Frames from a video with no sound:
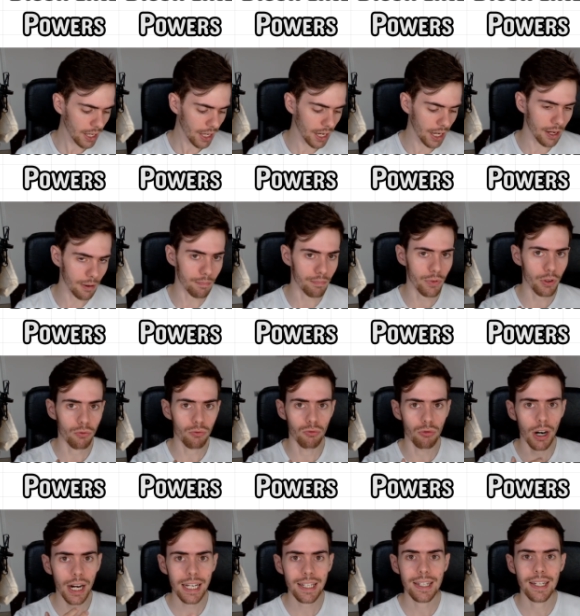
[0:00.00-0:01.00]
um,
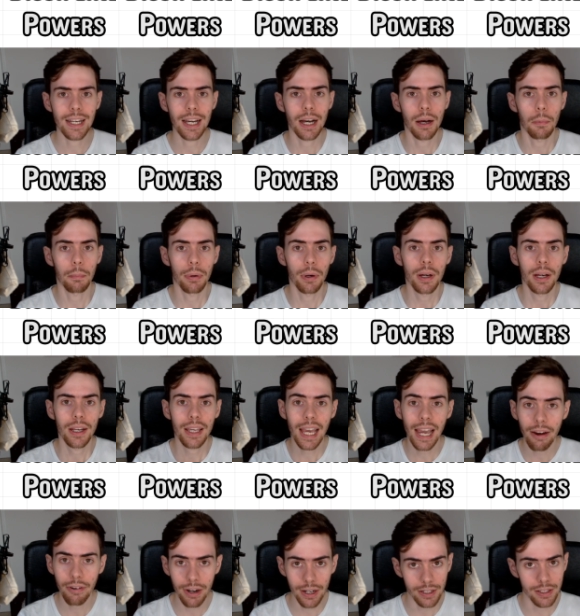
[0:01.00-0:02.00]
writing up
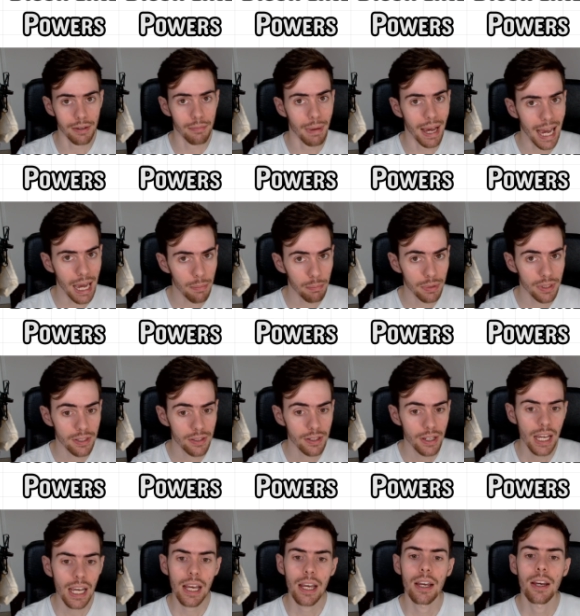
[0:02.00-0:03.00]
character maps,
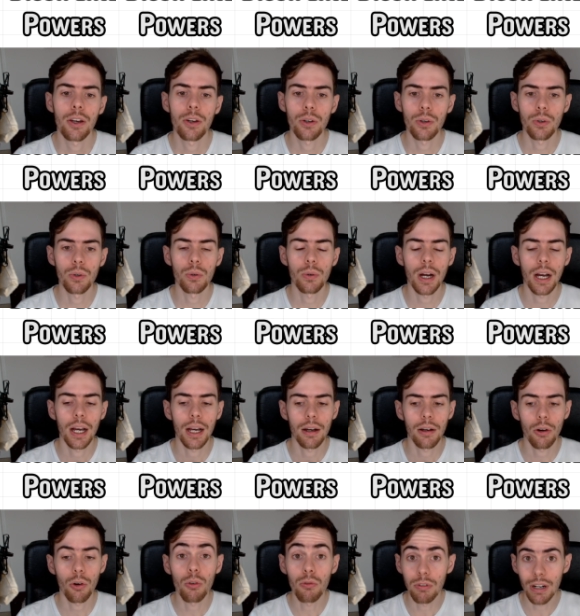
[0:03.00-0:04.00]
who uh,
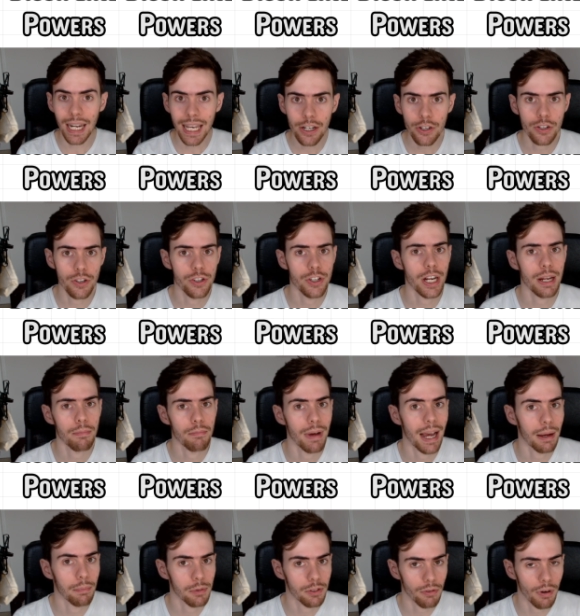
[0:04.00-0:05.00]
or relationship
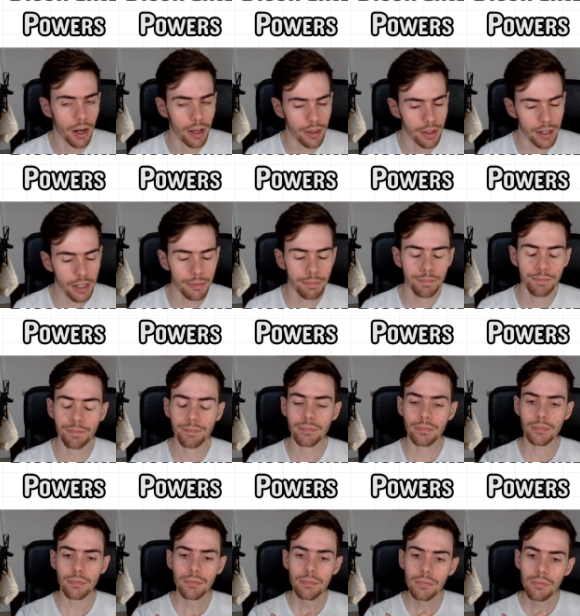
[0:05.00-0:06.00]
maps rather,
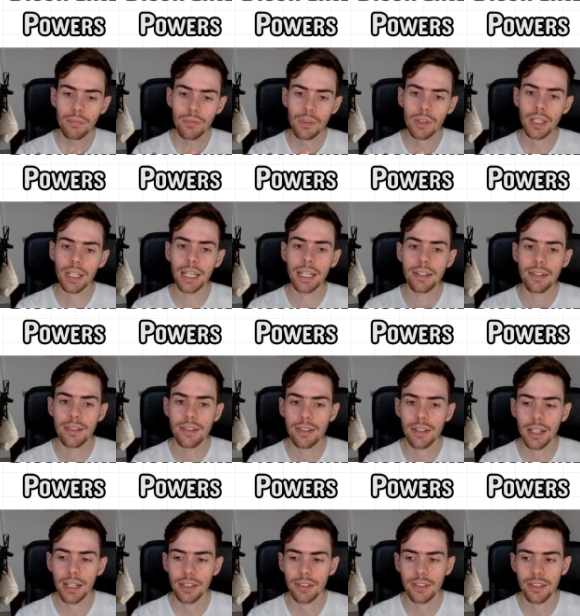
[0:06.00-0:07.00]

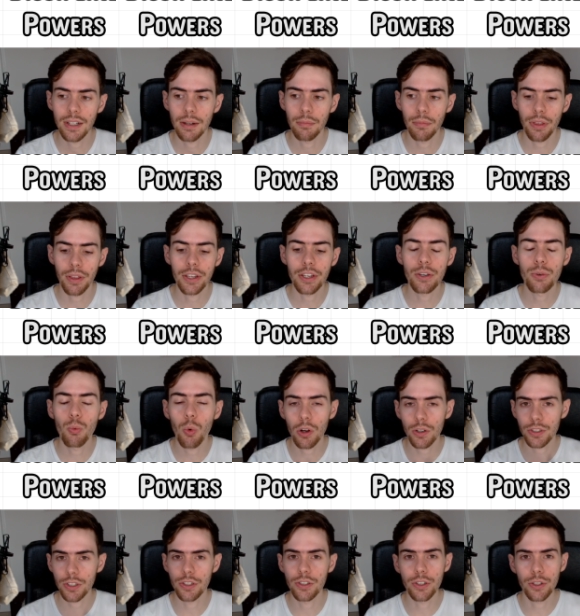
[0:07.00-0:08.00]
is something you
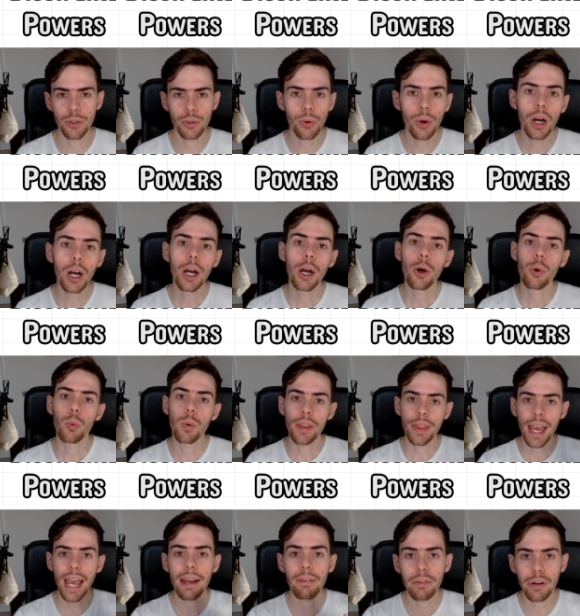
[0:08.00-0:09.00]
want to do
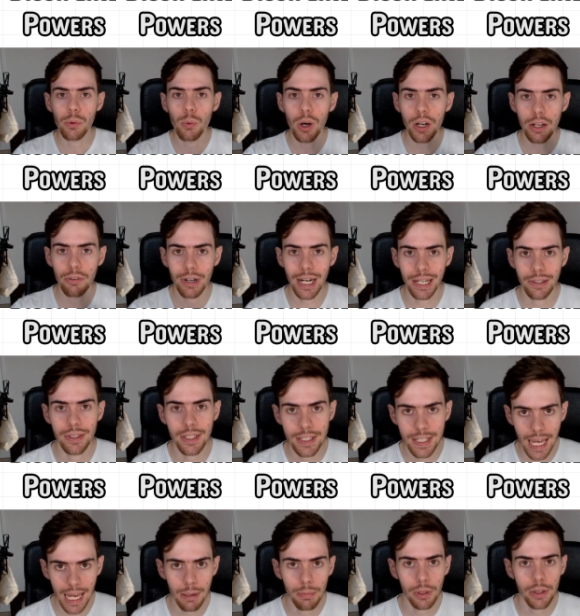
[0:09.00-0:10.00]
with everyone around the
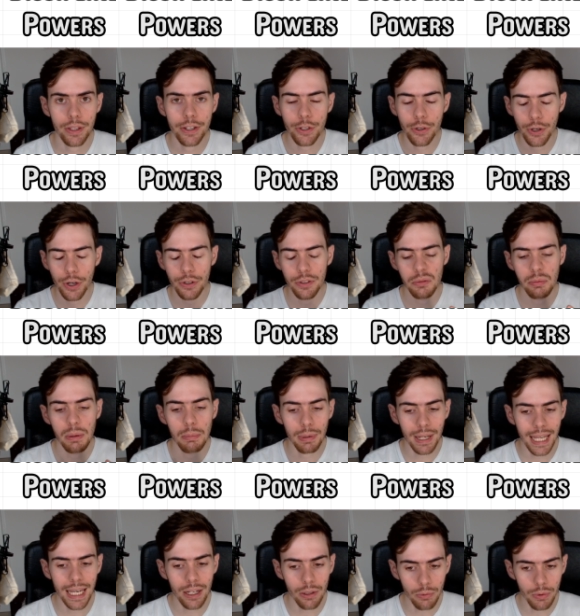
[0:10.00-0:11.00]
table that you're going to be
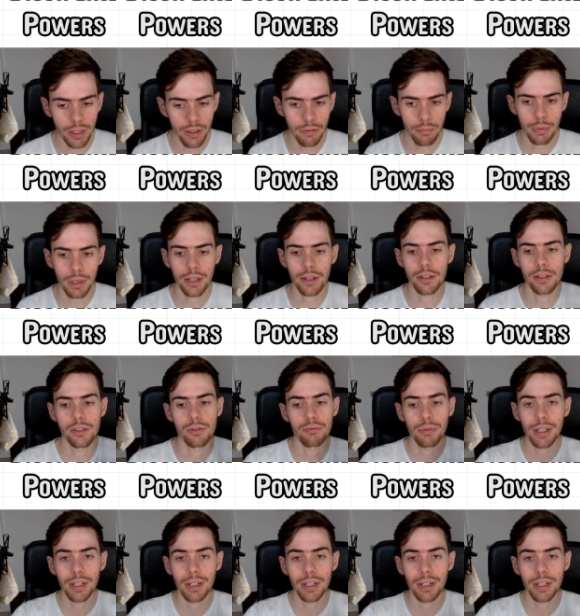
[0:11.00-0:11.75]
playing with, because